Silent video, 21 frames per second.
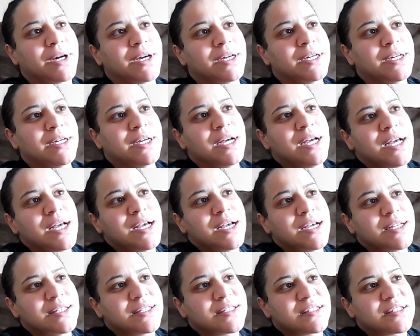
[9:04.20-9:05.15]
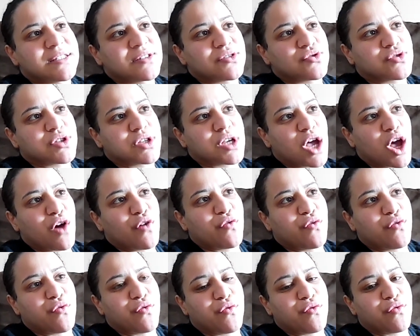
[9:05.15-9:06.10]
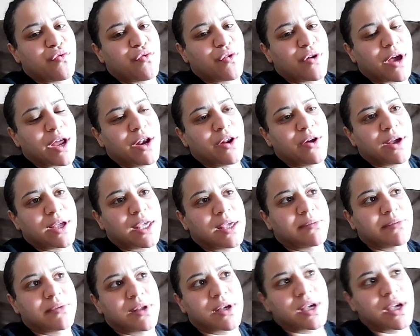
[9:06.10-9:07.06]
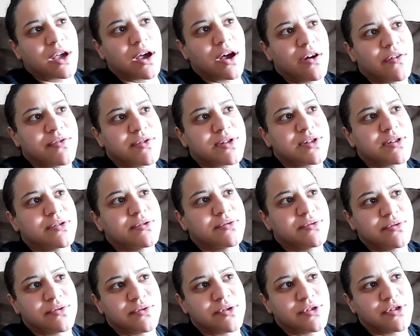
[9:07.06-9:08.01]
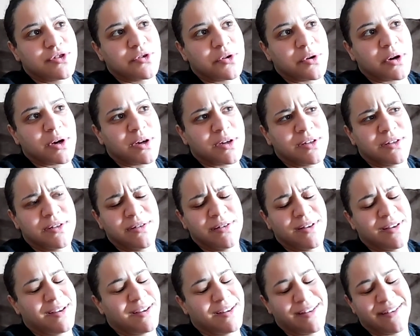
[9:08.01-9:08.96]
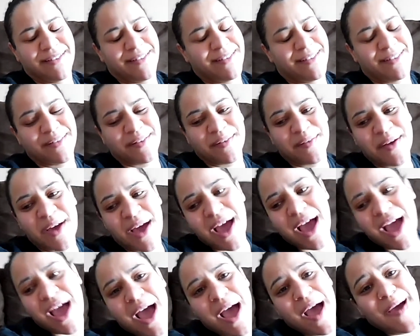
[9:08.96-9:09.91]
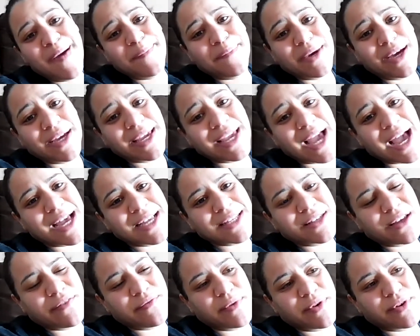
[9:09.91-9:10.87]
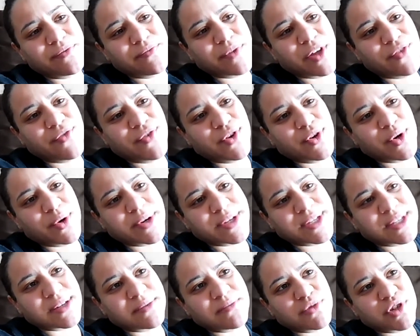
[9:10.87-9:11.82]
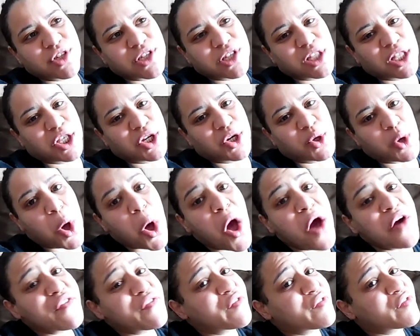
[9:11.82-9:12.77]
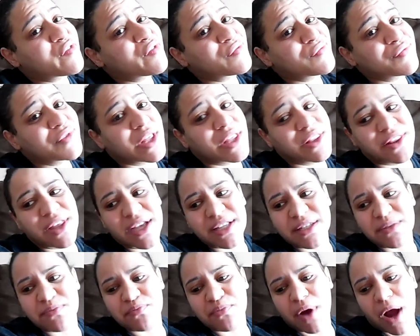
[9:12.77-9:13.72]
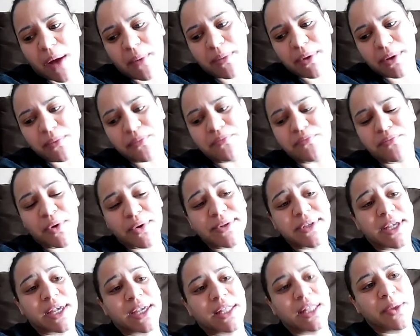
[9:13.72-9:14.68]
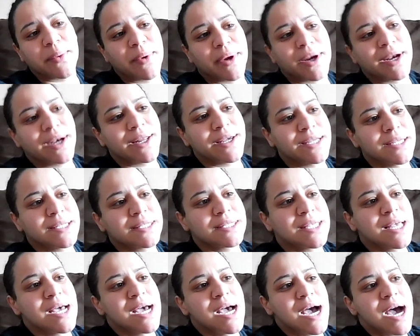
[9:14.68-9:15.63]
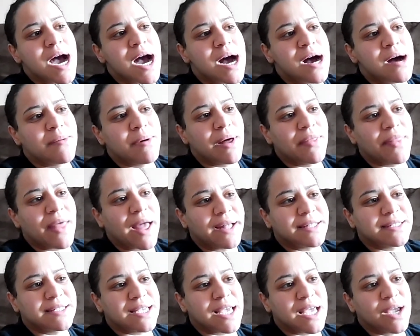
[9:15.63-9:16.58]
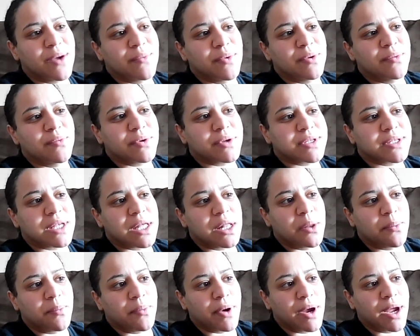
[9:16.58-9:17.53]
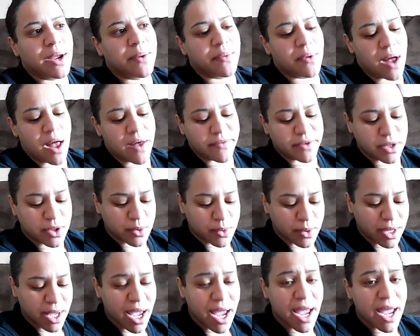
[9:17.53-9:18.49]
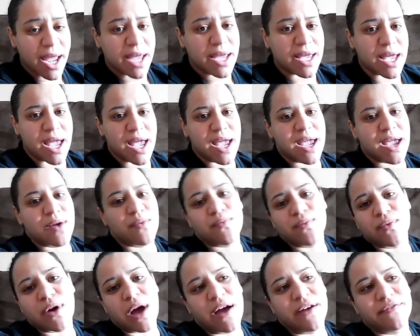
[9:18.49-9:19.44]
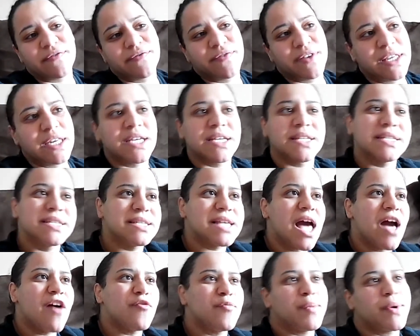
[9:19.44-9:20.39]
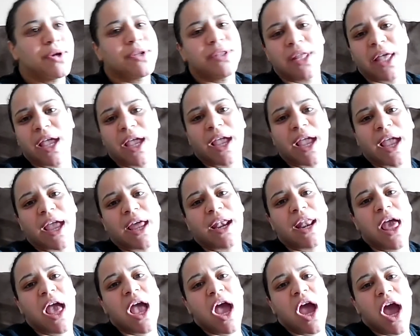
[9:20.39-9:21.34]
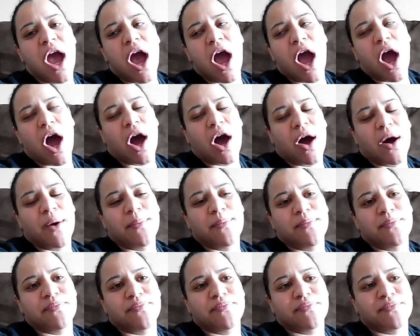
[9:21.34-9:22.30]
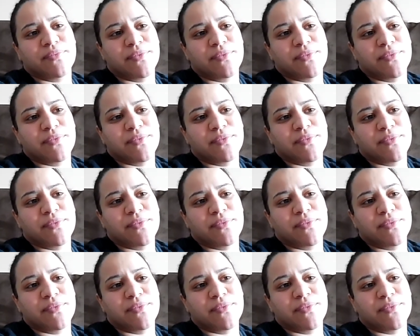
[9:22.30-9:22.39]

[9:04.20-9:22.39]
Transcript: but it's still tough. I know I keep looking off to, to Dora. I don't know. But yeah, so I've been, if you notice I'm just a little off, then that's probably most likely what it is. Um, on that day, we will celebrate. We'll have a little cake and we'll have Phoenix's half birthday and um,